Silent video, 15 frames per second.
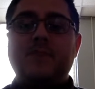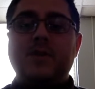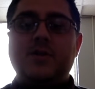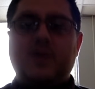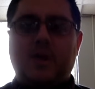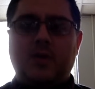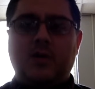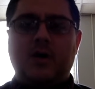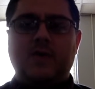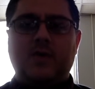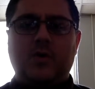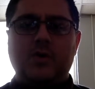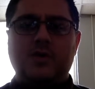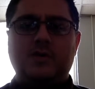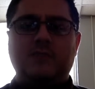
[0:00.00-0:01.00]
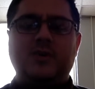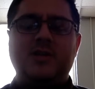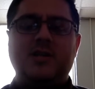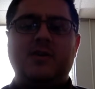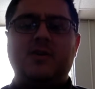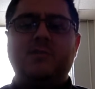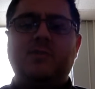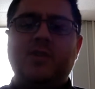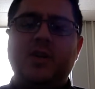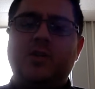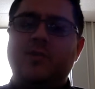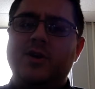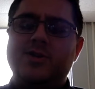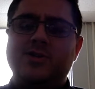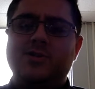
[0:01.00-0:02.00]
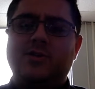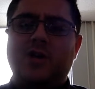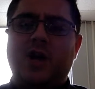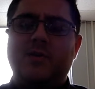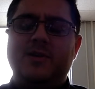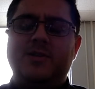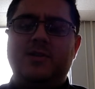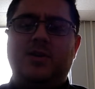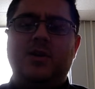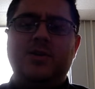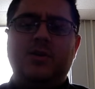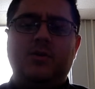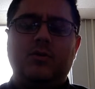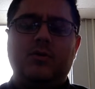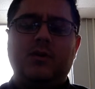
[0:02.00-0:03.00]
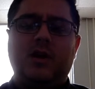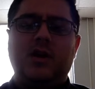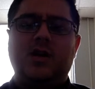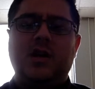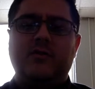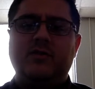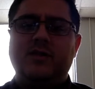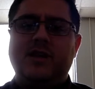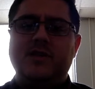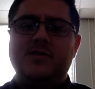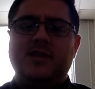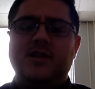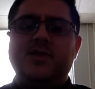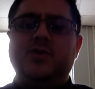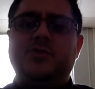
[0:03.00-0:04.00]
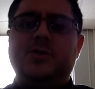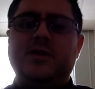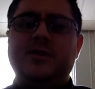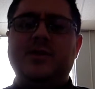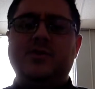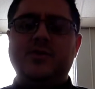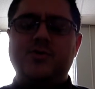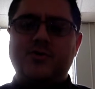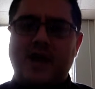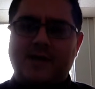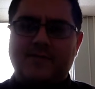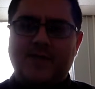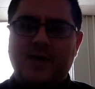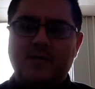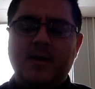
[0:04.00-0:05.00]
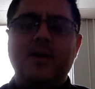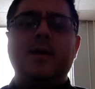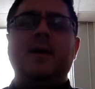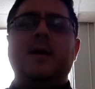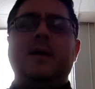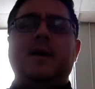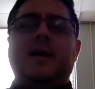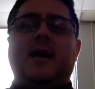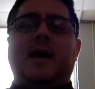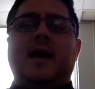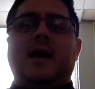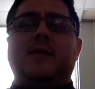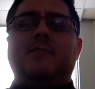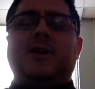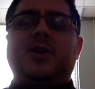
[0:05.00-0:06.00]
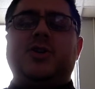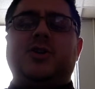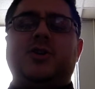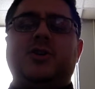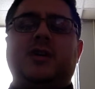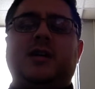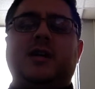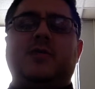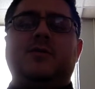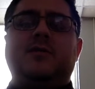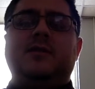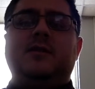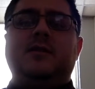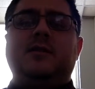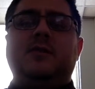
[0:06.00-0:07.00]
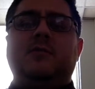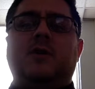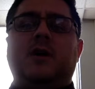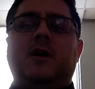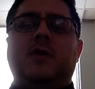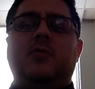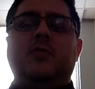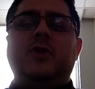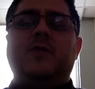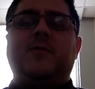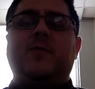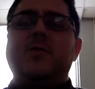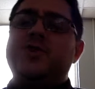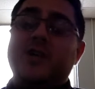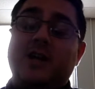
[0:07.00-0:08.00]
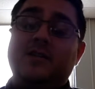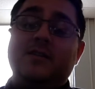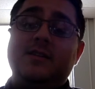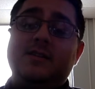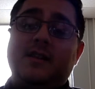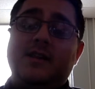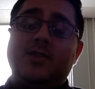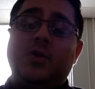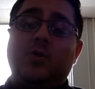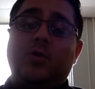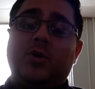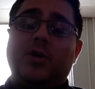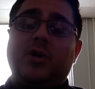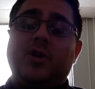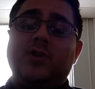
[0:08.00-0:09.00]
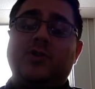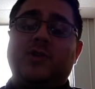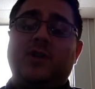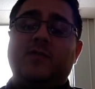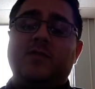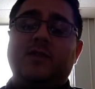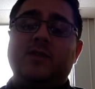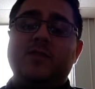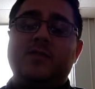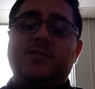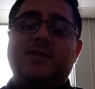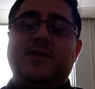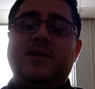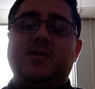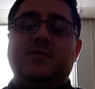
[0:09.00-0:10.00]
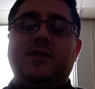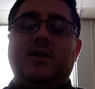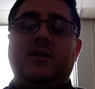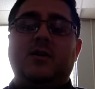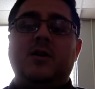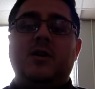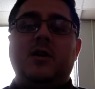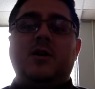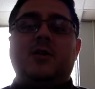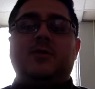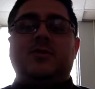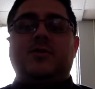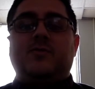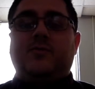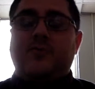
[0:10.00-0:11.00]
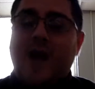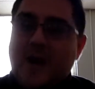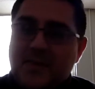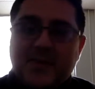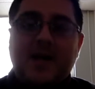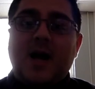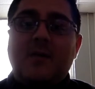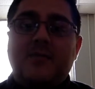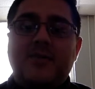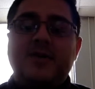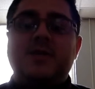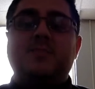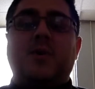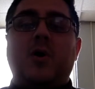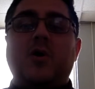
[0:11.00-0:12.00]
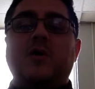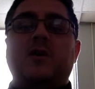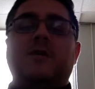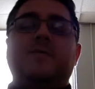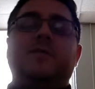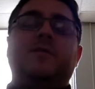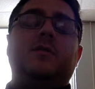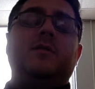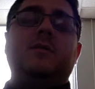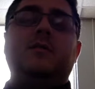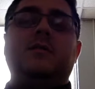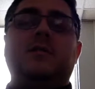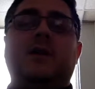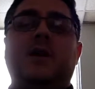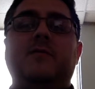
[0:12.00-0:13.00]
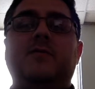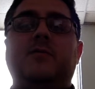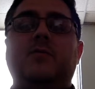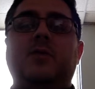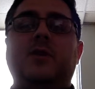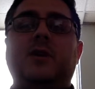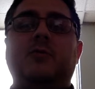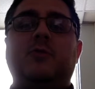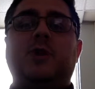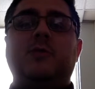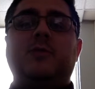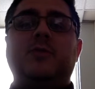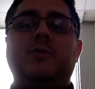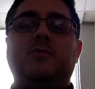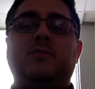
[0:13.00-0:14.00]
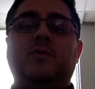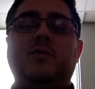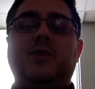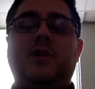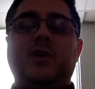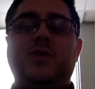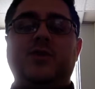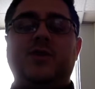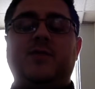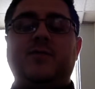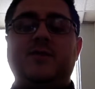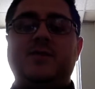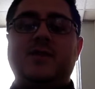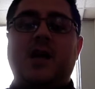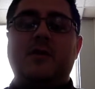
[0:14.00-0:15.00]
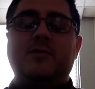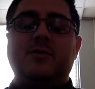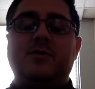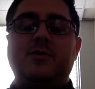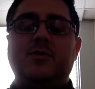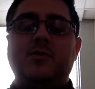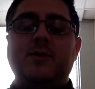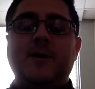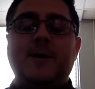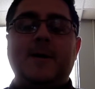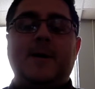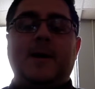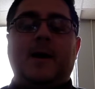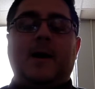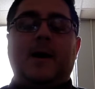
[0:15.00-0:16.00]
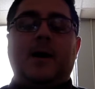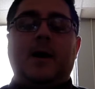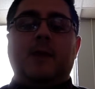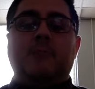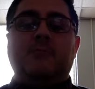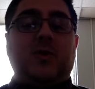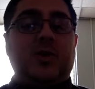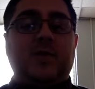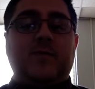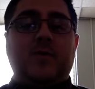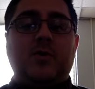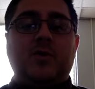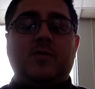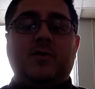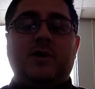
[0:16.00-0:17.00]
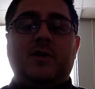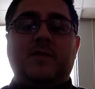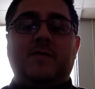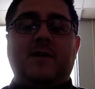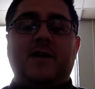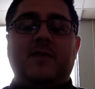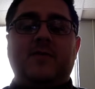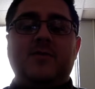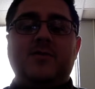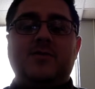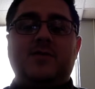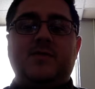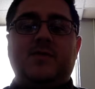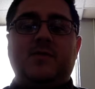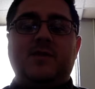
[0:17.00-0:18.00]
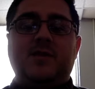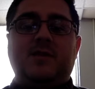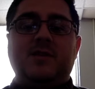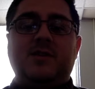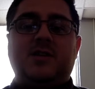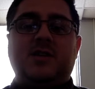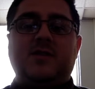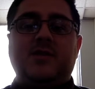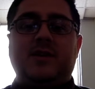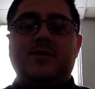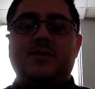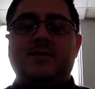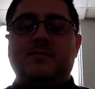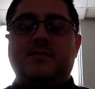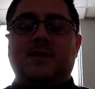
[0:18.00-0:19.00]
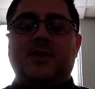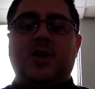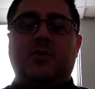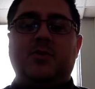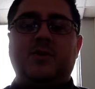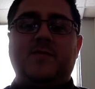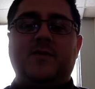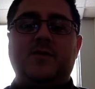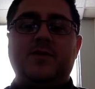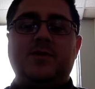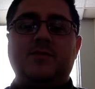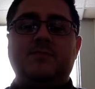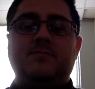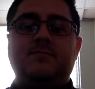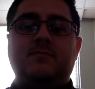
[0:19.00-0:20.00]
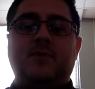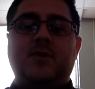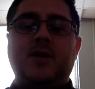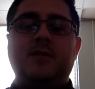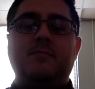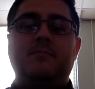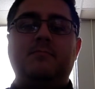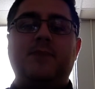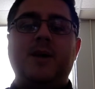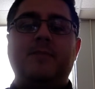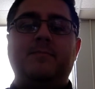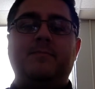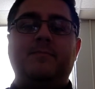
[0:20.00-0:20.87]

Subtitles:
So, of course, reach out to me with any questions or comments on your cover letters as you continue to draft them. And make sure to check out the week 4 checklist as you're working on your cover letters because we are sort of wrapping up this part of the work, and we're going to be moving on to a different assignment soon. Looking forward to reading the final versions of your resumes and cover letters. I'll talk with you folks soon. Okay, bye.